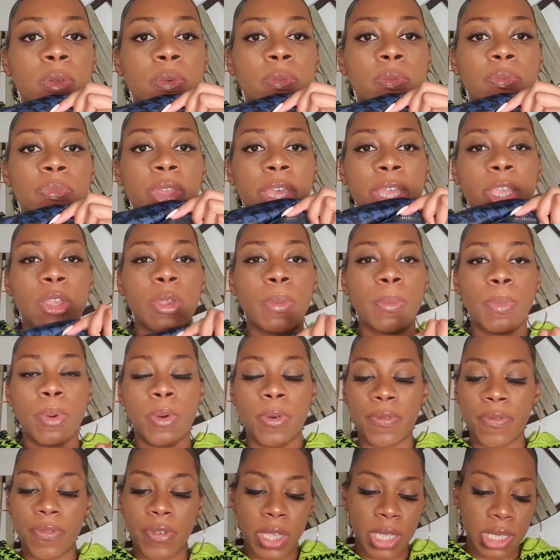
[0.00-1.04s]
that you can put
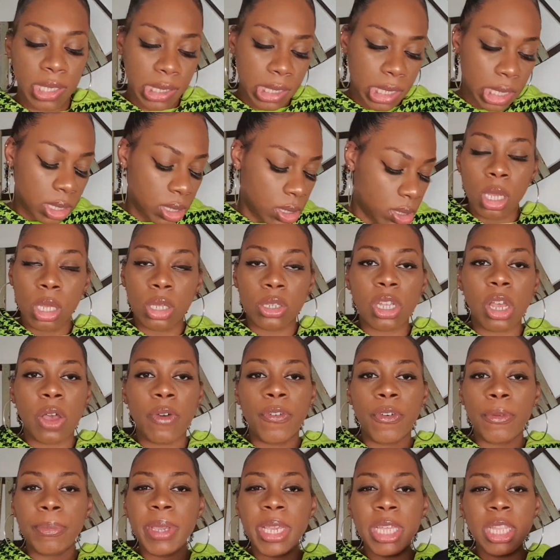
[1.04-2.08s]
things in. So
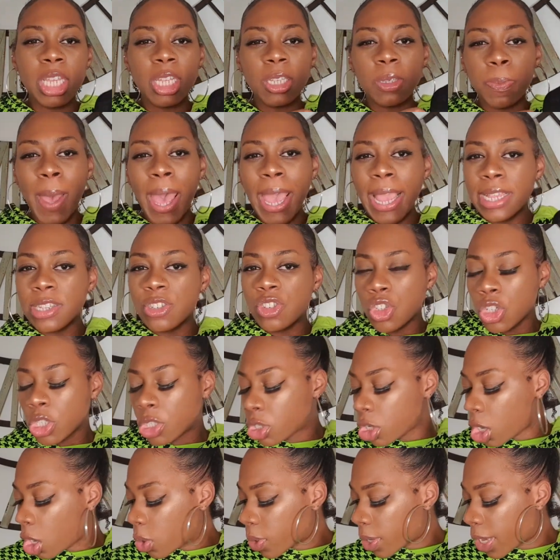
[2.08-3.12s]
for me, this bag's
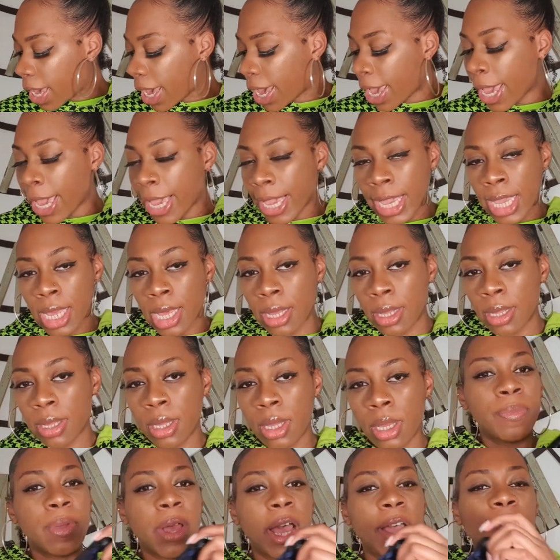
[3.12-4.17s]
just okay.
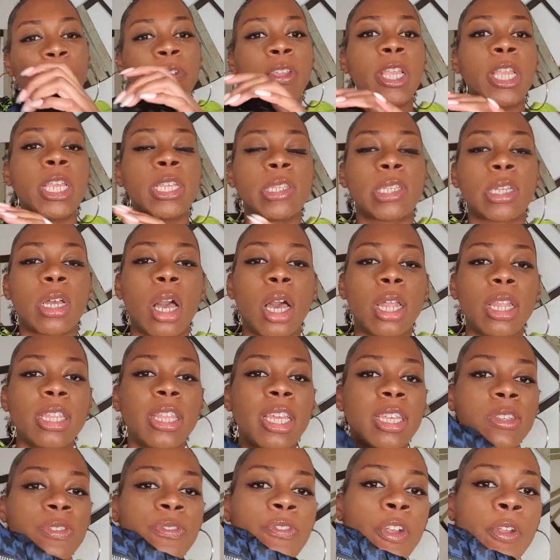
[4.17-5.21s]
I think it's the colour
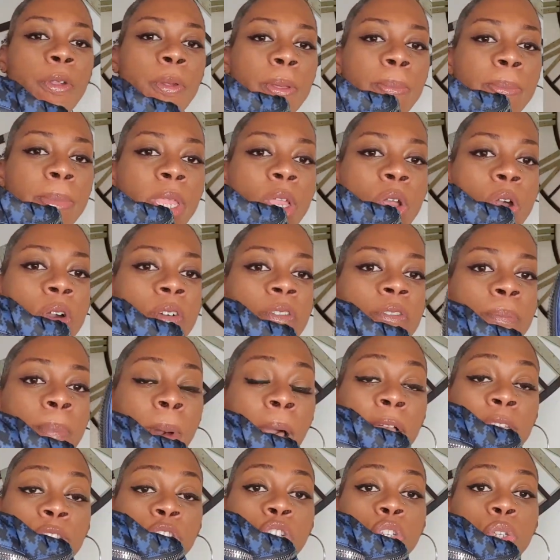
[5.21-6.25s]
that's throwing me off, but
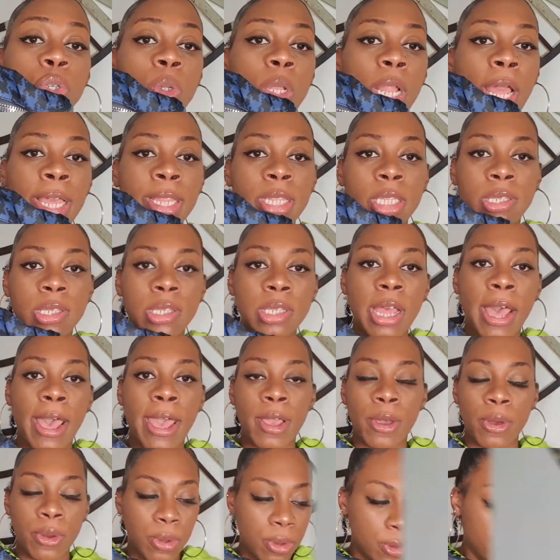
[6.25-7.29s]
I do like the
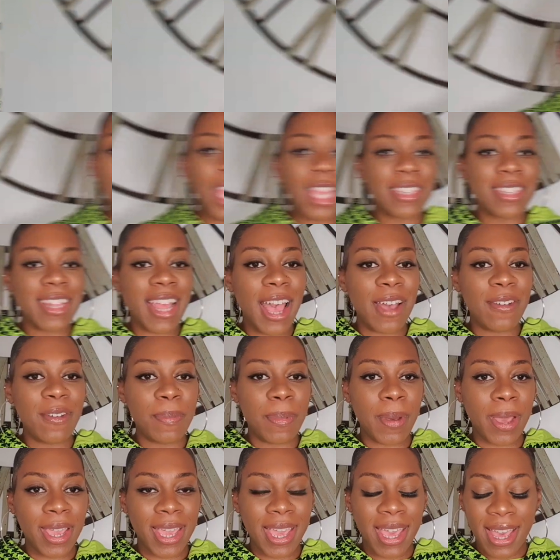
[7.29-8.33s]
style. So next I have a
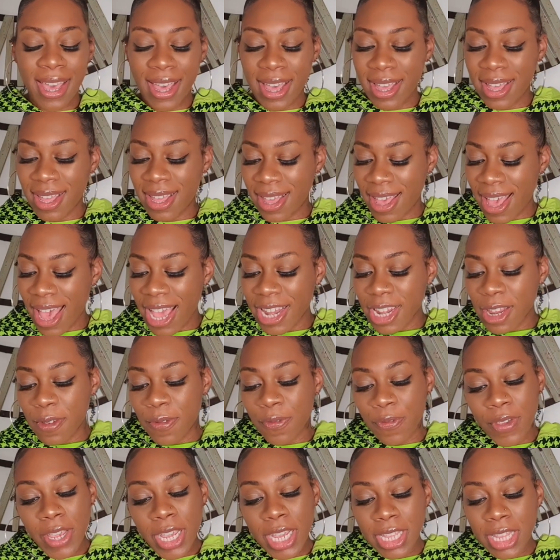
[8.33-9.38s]
bucket hat, and I
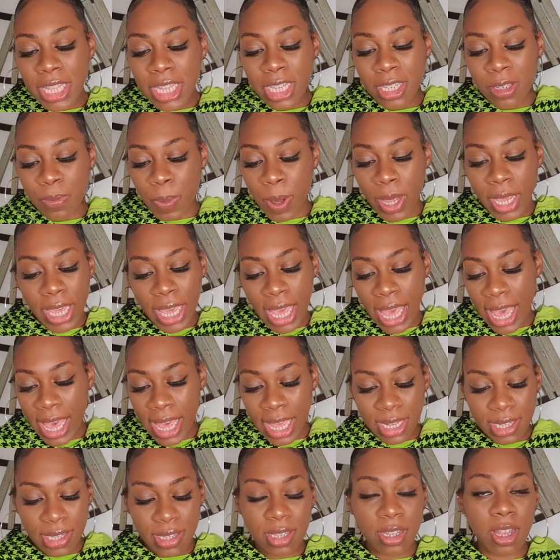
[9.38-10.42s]
think these bucket
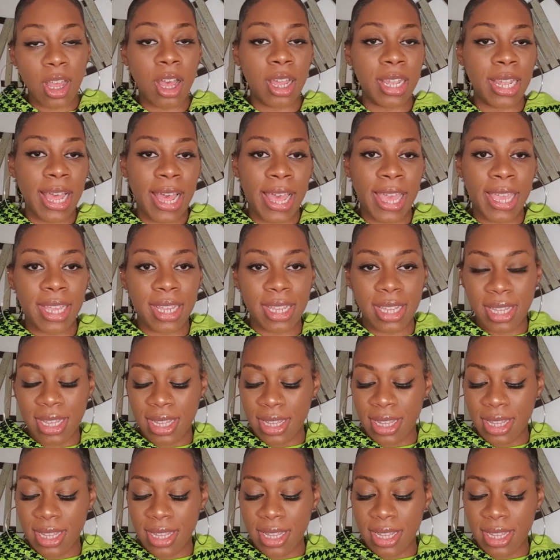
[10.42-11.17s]
hats are like,